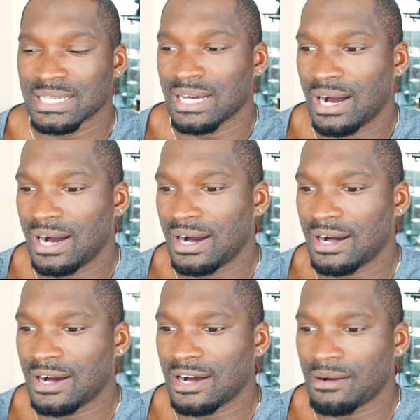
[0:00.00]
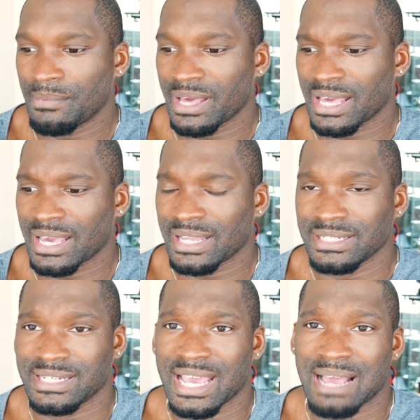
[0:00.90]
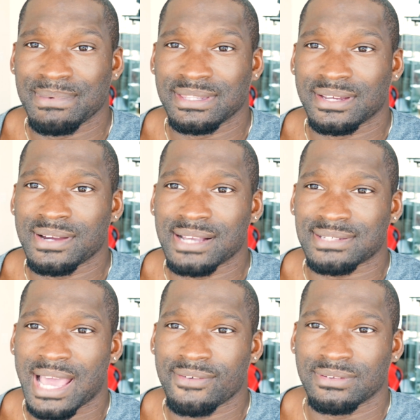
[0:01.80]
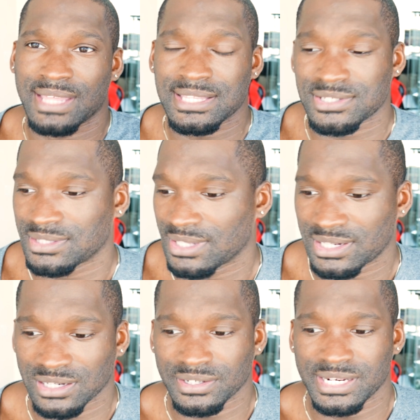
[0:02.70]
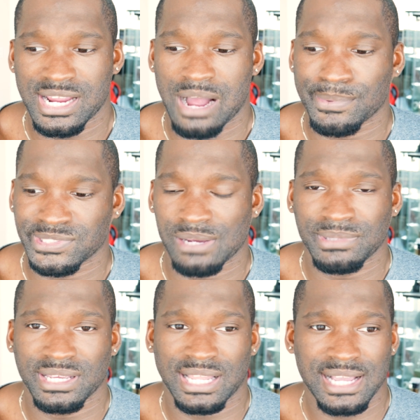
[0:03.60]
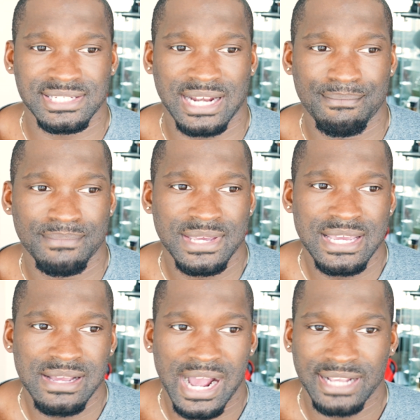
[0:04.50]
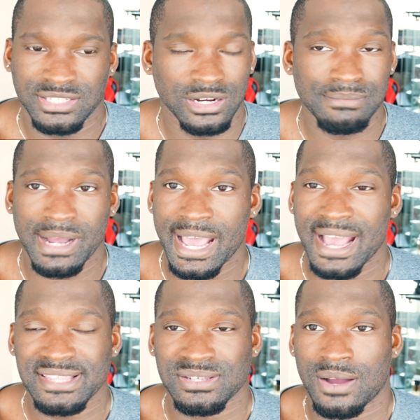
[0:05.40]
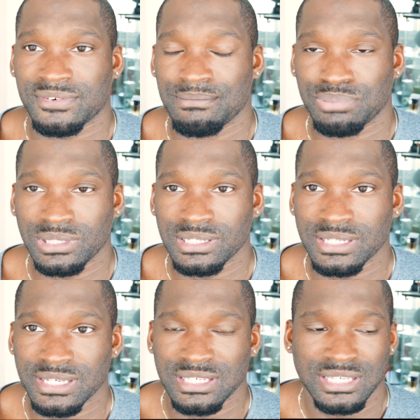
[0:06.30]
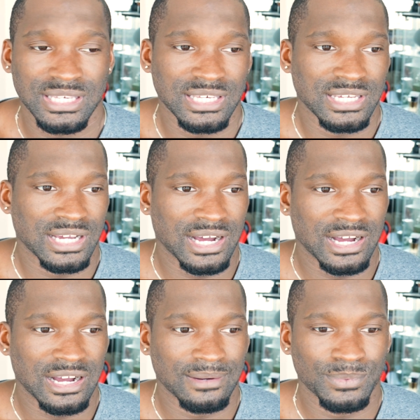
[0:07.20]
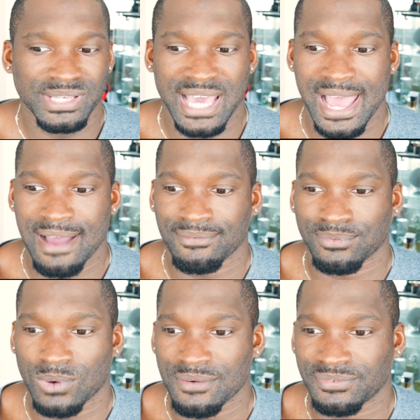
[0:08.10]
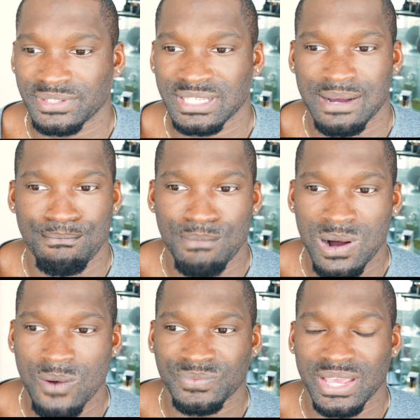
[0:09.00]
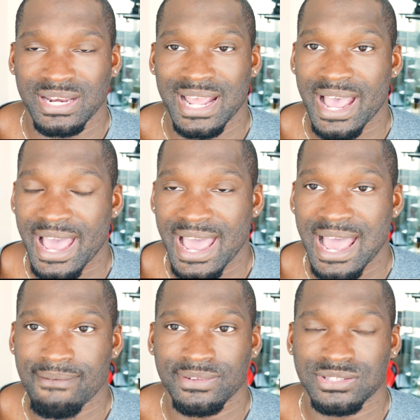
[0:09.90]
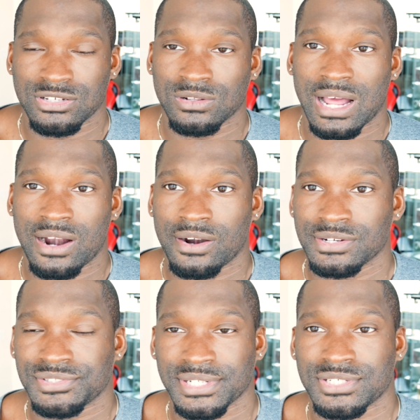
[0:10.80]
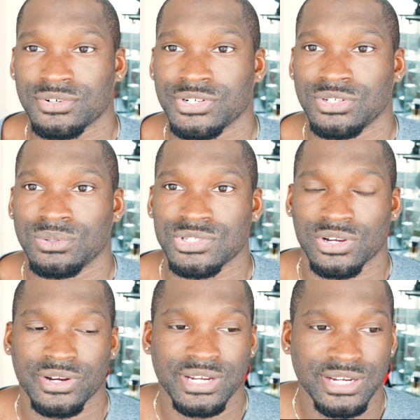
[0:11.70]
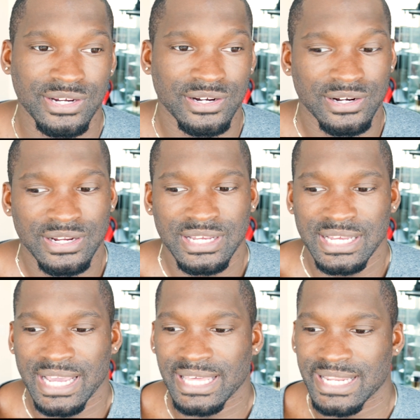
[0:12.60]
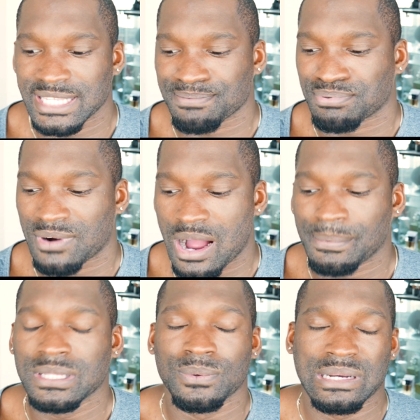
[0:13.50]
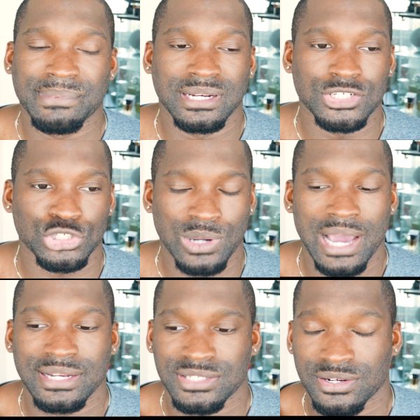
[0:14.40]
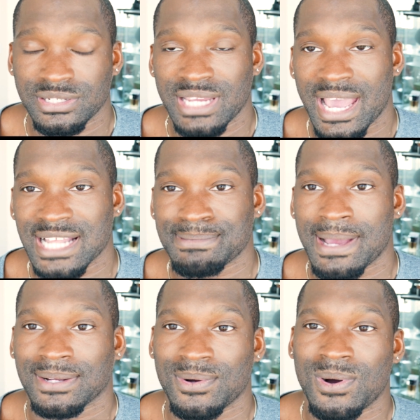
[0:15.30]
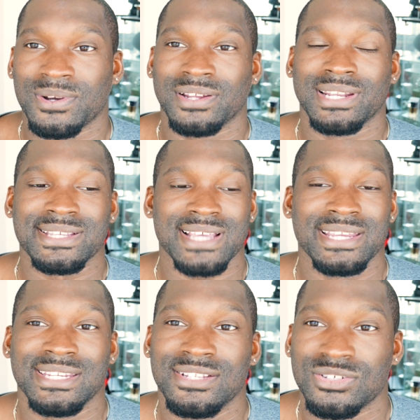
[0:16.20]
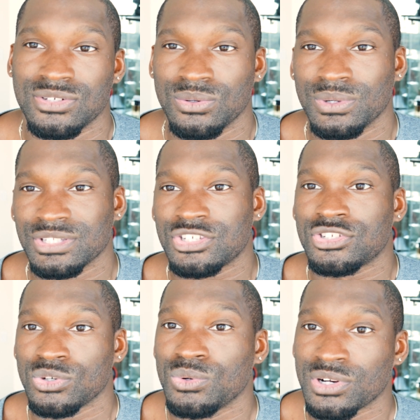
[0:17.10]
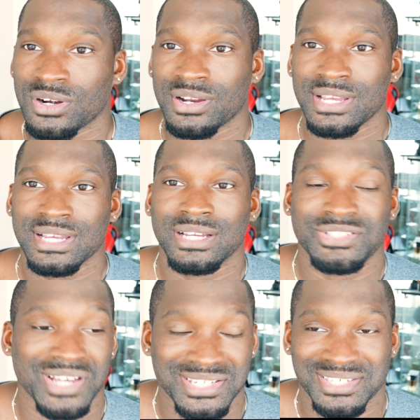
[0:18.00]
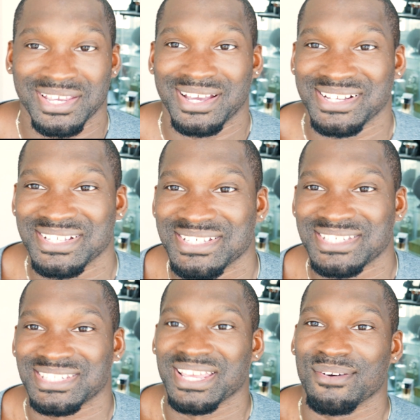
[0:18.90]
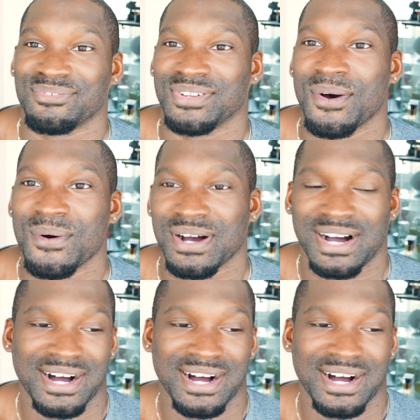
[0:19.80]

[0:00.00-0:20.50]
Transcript: And yeah, I mean, there you guys have it. That's the current e-commerce update. Like I said, I turned my ads off completely. We have roughly a month and a half until our 600 units are here, and that's probably when I'm gonna try to turn the ads back on, unless I need to do it sooner just to stay afloat.